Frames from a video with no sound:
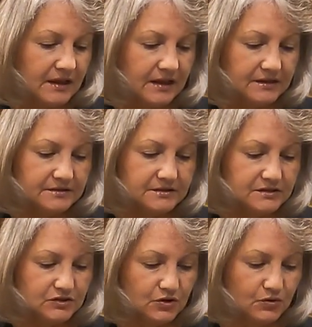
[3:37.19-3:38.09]
And
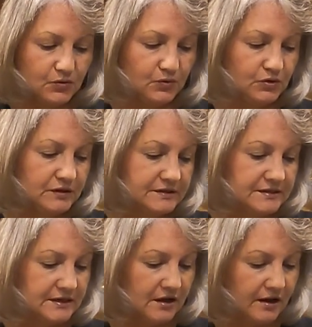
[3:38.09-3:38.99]
so you can
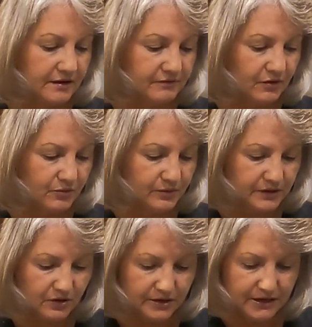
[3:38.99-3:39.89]
see I've already
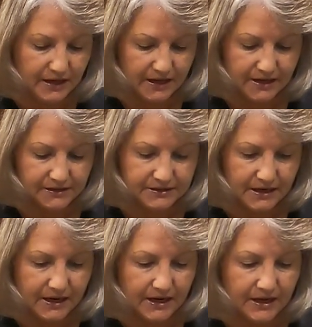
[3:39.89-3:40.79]
gone ahead
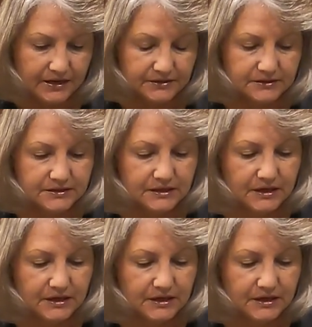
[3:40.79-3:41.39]
and